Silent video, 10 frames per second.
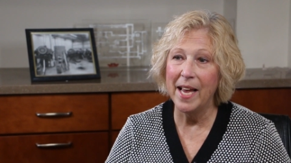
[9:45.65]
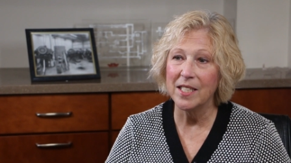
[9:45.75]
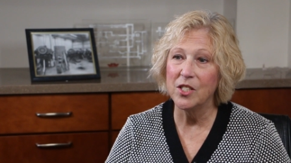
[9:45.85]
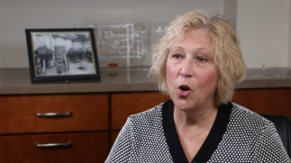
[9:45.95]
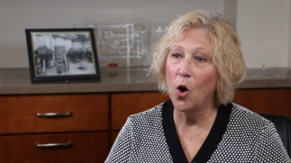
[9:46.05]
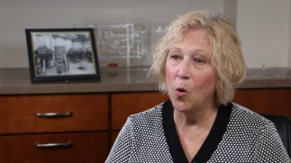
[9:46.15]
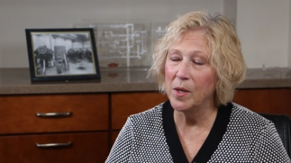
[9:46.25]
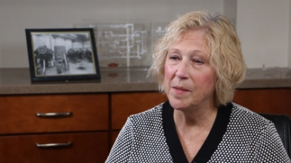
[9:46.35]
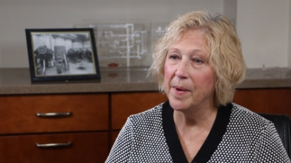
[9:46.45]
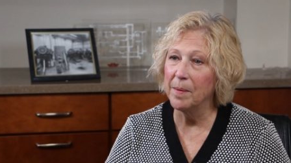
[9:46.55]
and to
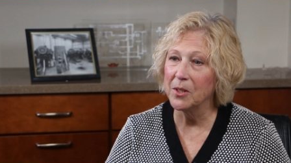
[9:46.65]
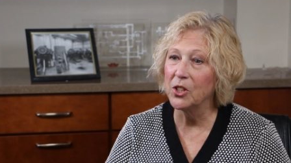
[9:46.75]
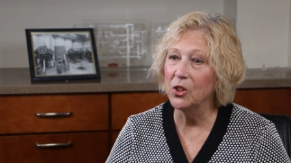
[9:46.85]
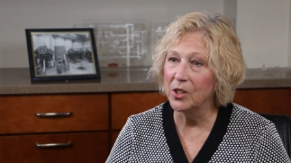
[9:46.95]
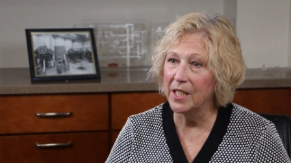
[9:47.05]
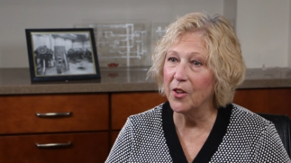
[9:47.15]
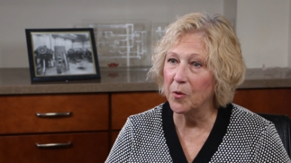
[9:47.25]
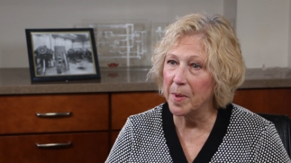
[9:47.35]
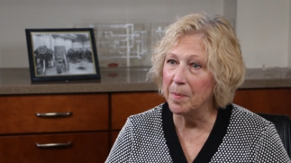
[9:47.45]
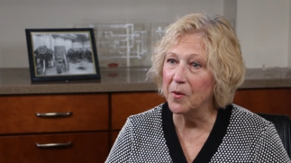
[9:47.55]
always be able to look to
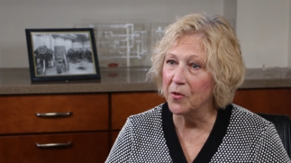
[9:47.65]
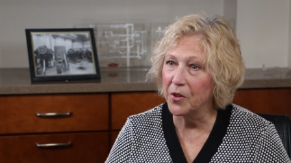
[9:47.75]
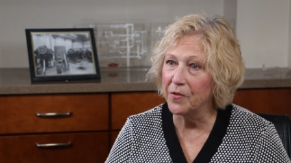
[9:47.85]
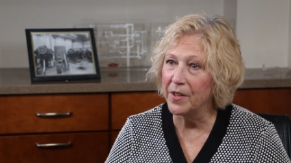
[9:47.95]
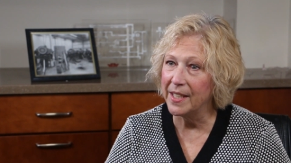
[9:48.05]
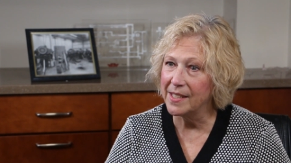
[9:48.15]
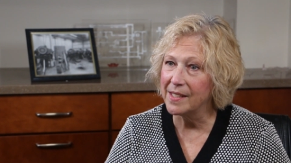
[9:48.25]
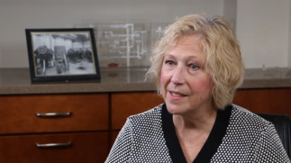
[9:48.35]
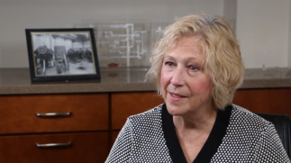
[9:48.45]
other people for advice.